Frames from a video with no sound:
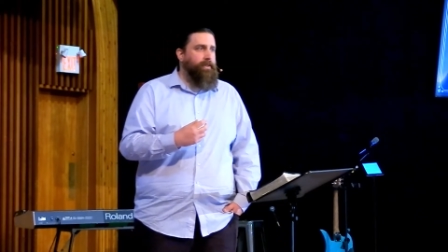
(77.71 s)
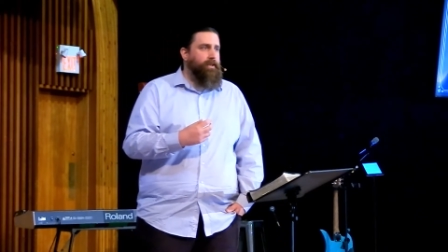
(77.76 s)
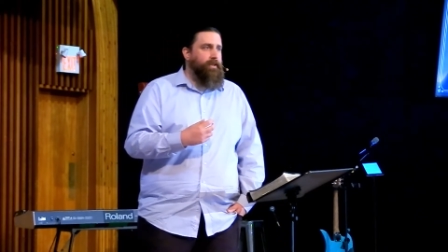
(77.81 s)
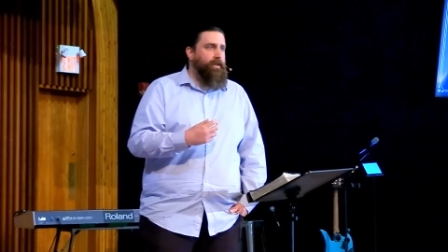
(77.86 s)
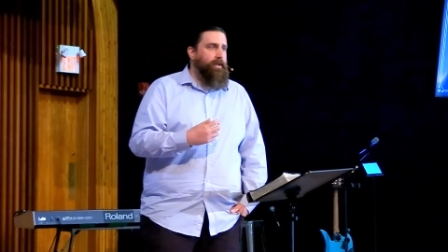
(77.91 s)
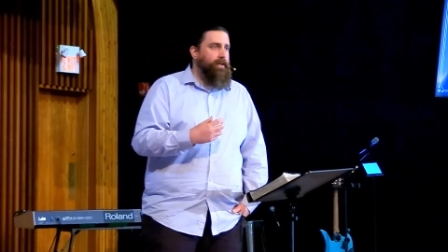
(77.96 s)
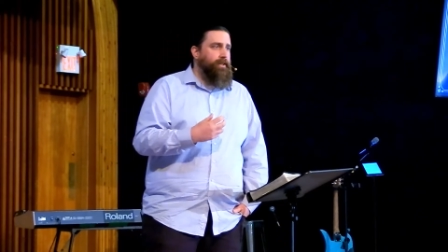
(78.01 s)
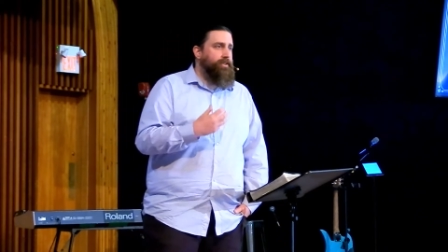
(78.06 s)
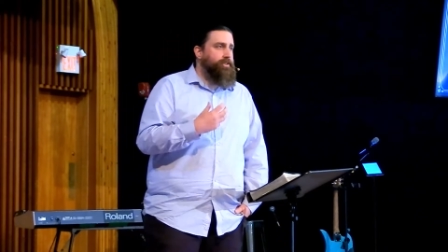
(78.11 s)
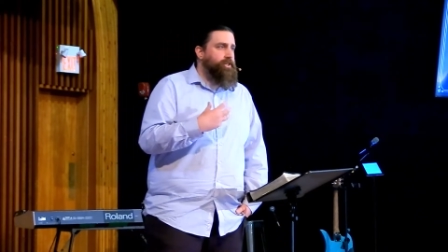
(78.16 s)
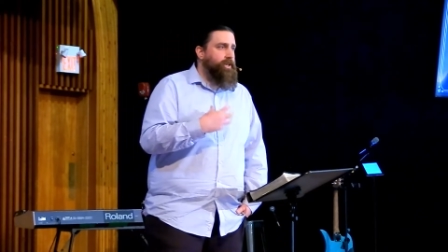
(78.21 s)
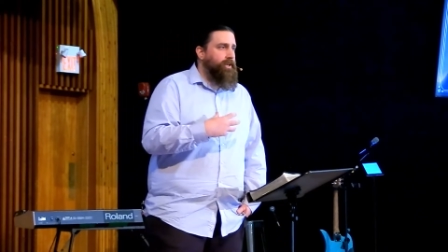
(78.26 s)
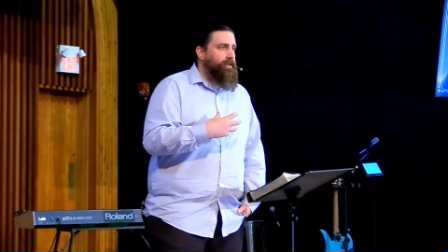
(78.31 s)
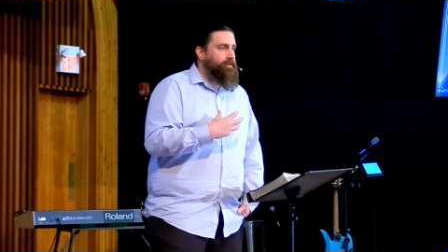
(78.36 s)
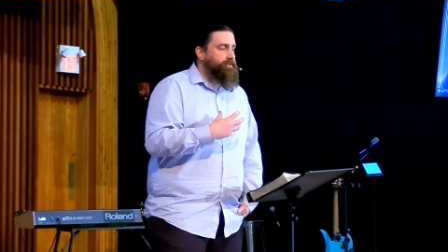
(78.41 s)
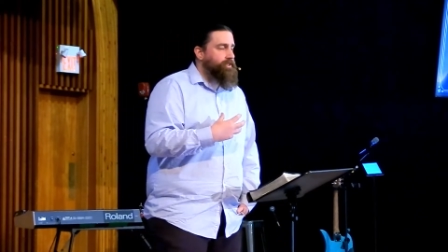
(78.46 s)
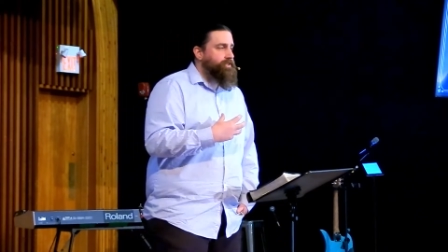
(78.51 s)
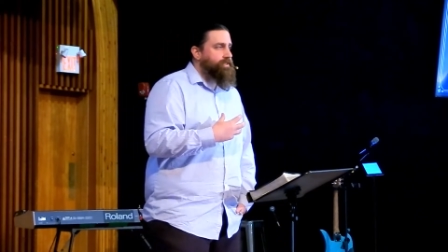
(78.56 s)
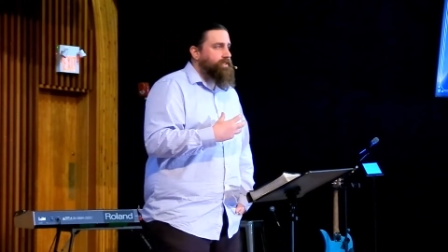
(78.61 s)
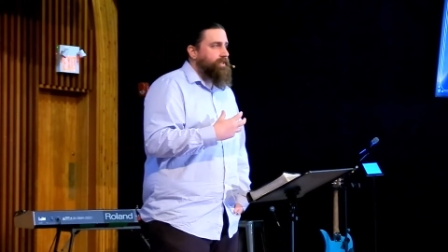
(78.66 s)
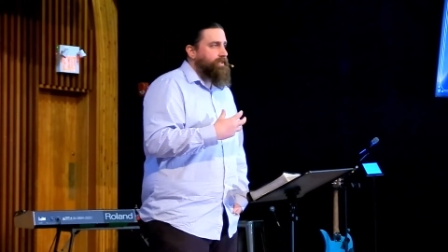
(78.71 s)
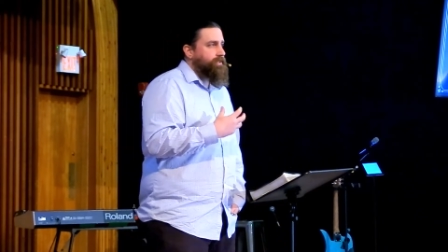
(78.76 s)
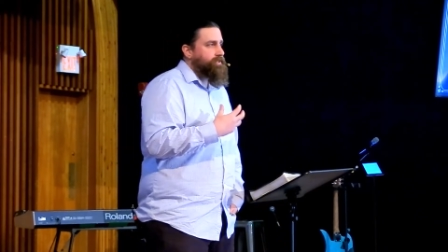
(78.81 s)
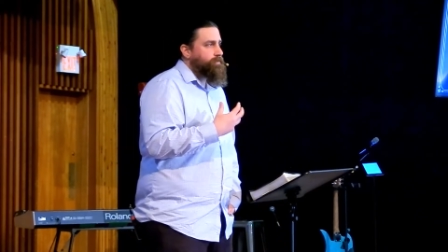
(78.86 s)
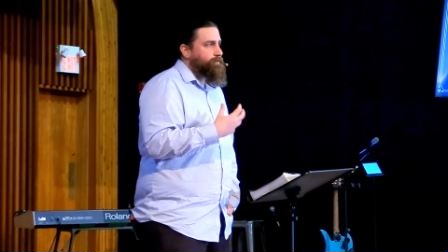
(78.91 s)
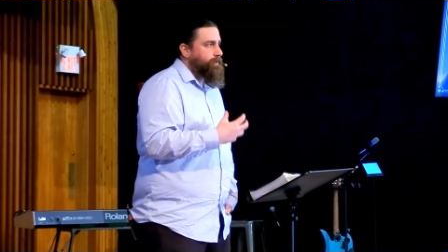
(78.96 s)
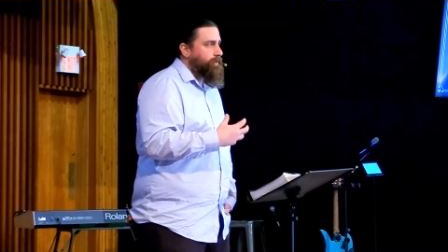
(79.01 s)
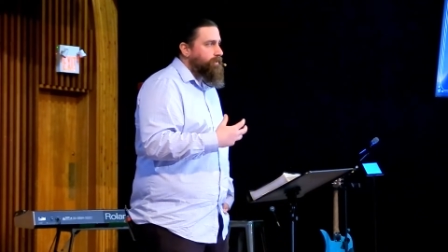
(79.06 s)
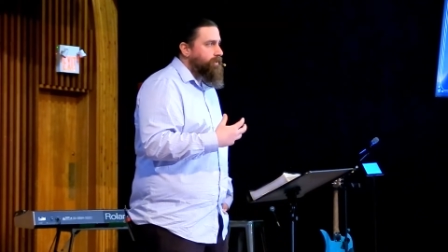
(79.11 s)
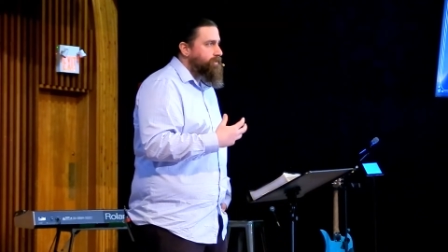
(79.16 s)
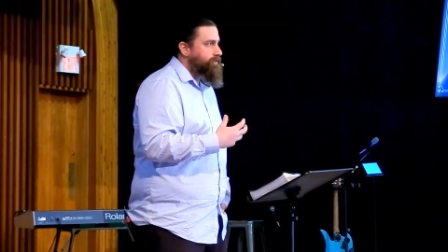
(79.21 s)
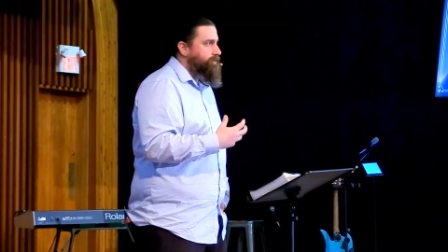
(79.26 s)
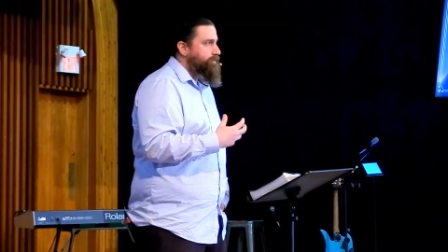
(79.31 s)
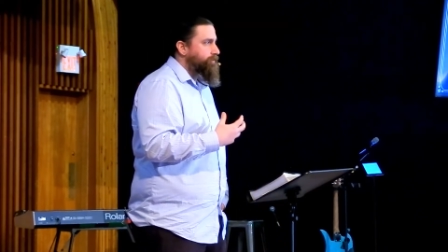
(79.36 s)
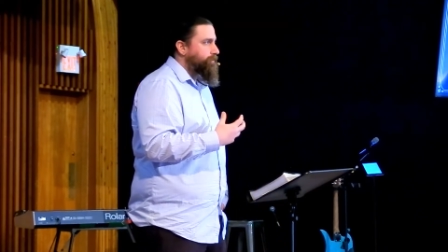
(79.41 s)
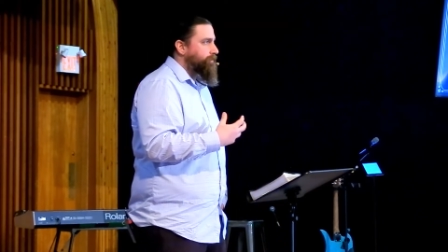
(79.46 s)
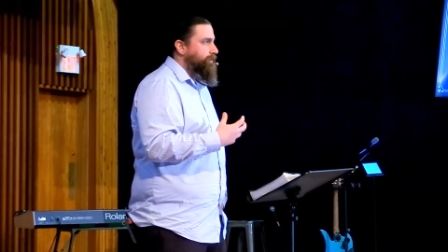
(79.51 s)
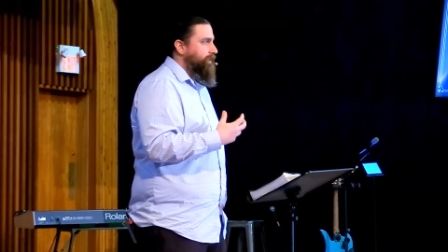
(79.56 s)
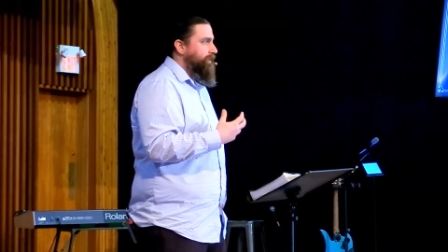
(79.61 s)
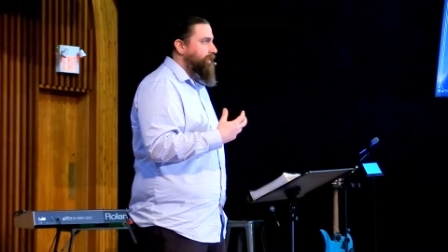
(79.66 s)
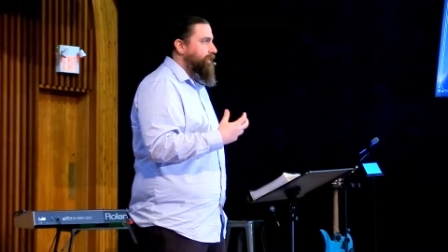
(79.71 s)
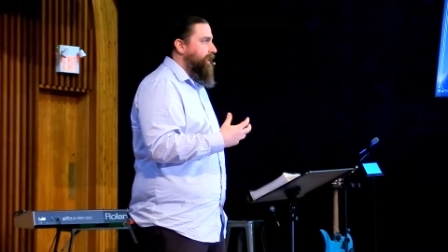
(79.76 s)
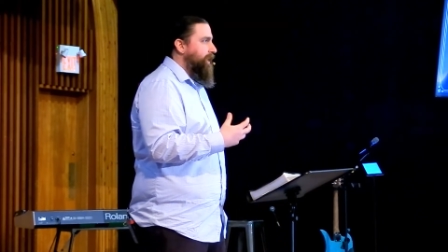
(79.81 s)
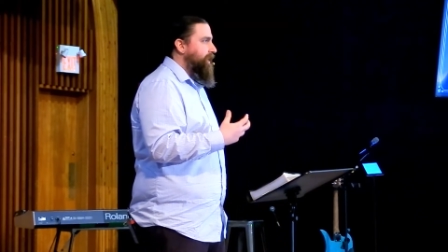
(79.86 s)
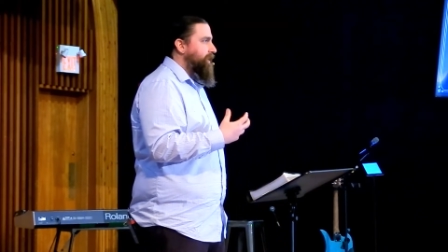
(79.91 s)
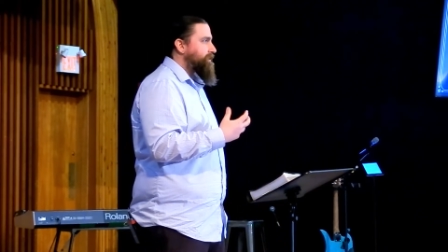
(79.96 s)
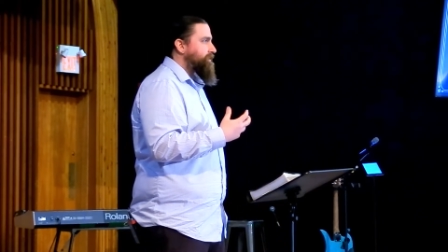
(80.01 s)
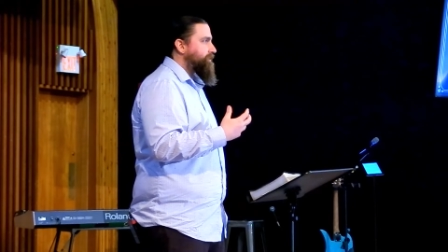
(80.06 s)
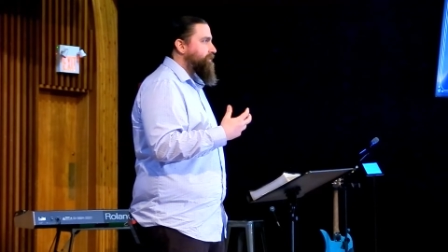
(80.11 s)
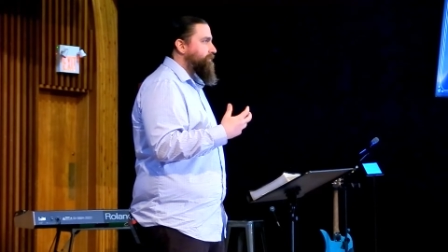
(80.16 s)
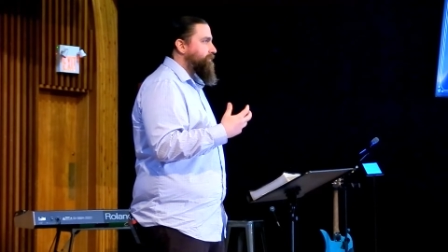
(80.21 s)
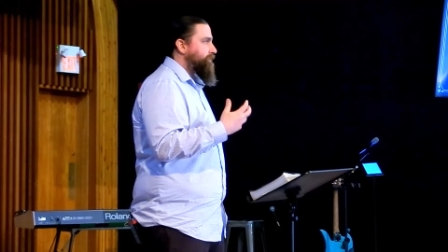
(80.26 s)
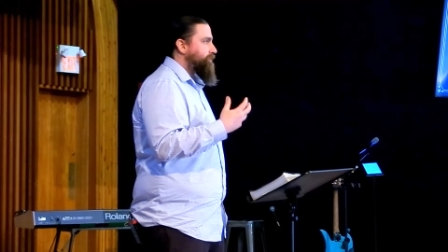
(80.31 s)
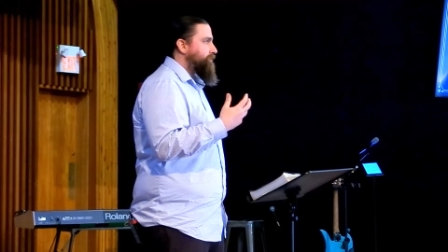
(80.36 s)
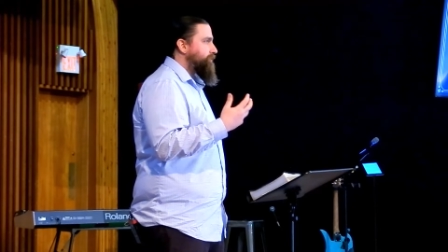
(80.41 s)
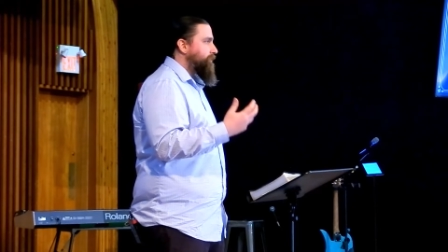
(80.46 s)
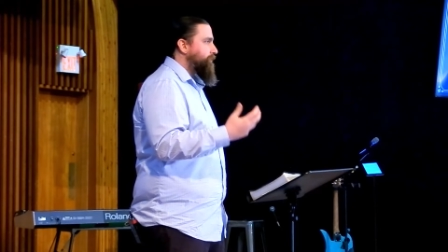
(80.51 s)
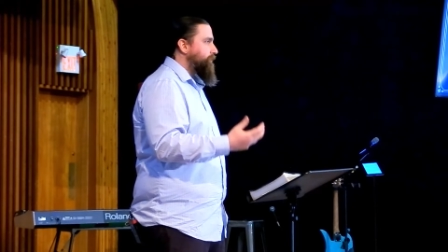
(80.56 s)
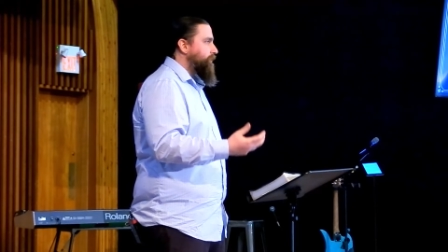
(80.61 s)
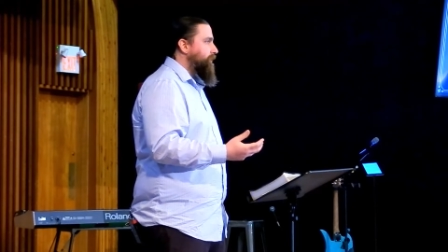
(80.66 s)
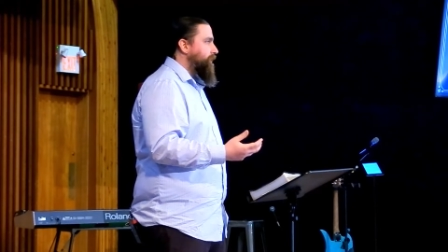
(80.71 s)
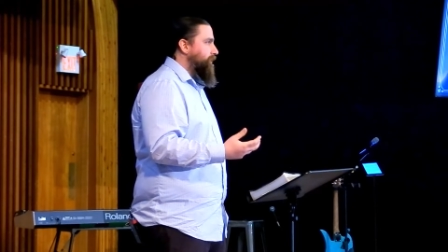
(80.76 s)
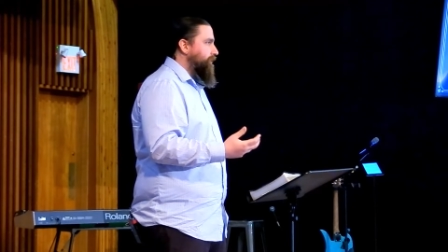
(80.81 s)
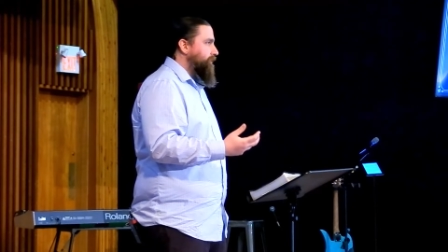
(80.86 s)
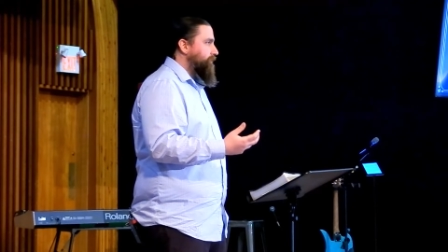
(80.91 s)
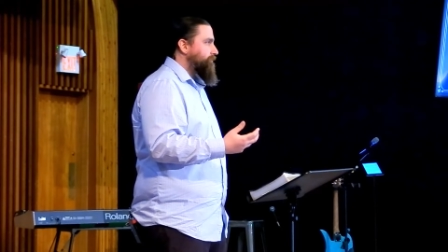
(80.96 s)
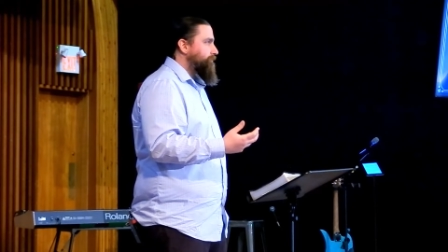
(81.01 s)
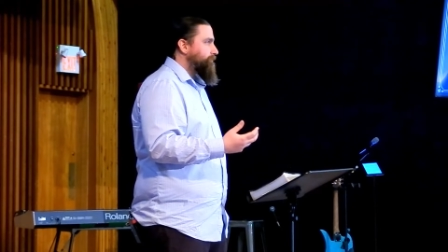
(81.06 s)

And the challenge is that experiences only last for so long.